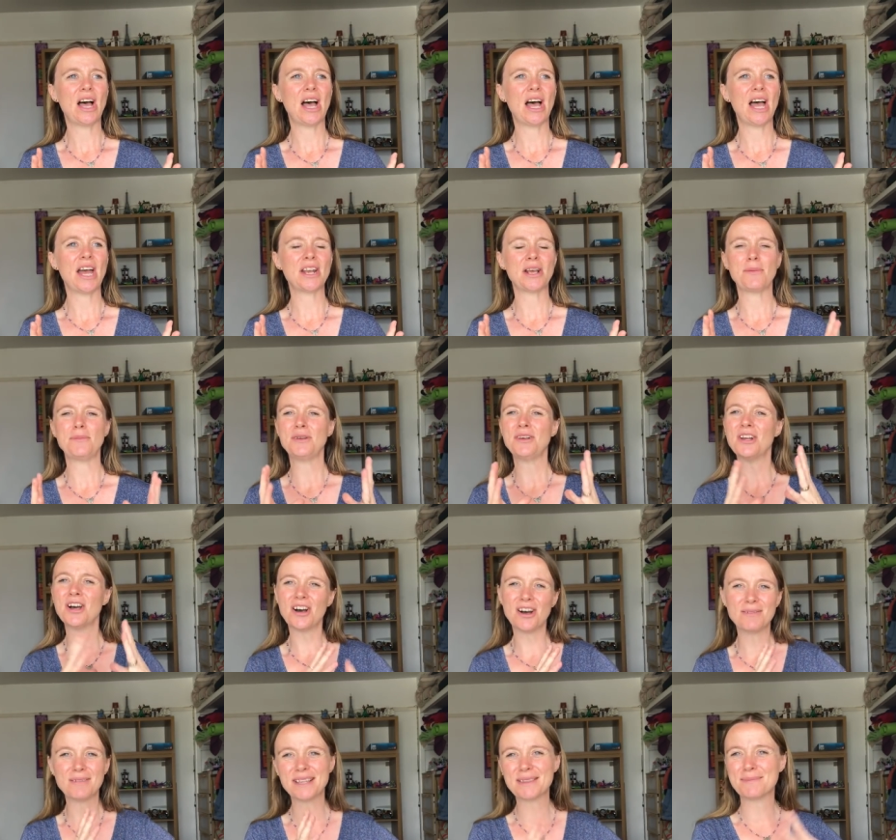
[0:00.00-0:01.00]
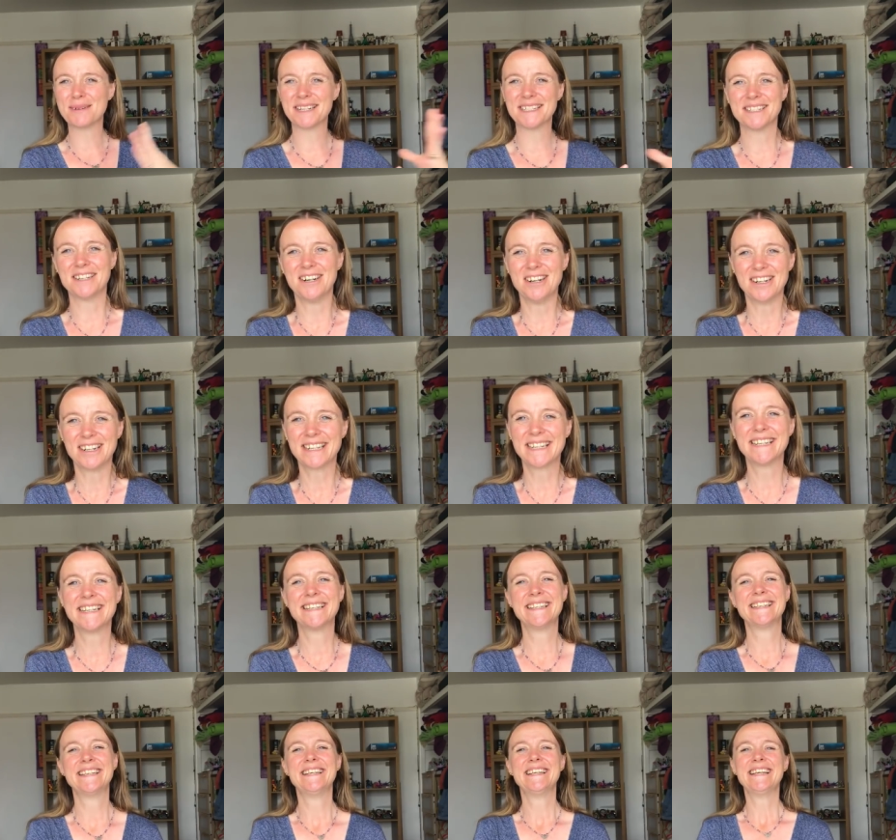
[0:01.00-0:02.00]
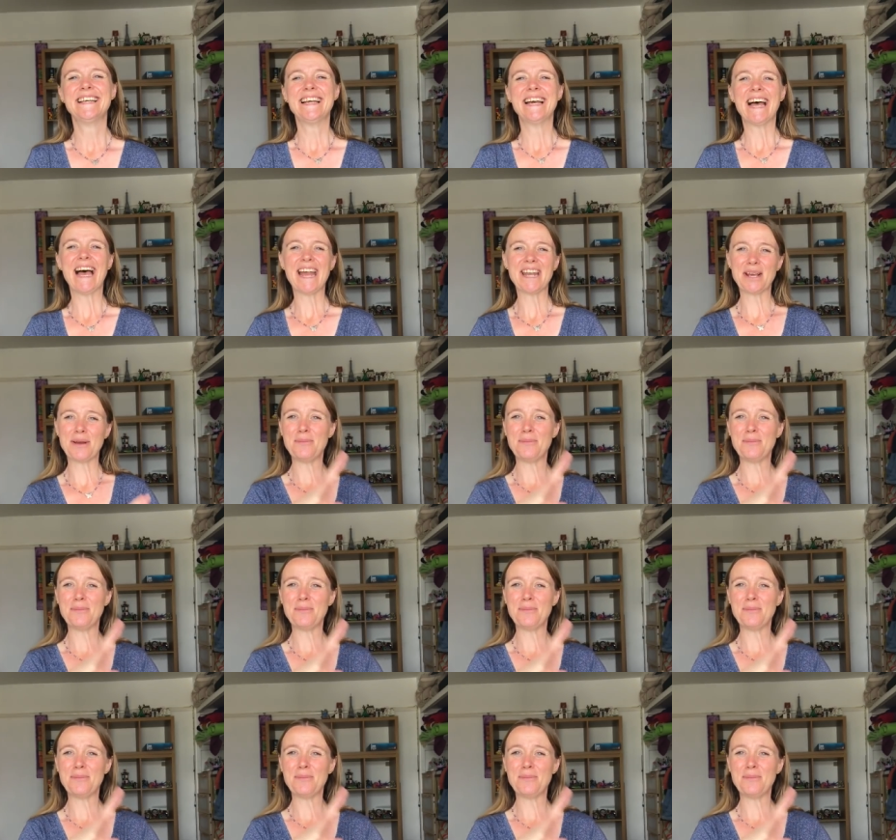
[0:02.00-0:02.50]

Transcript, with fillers: and I'm not with my dog and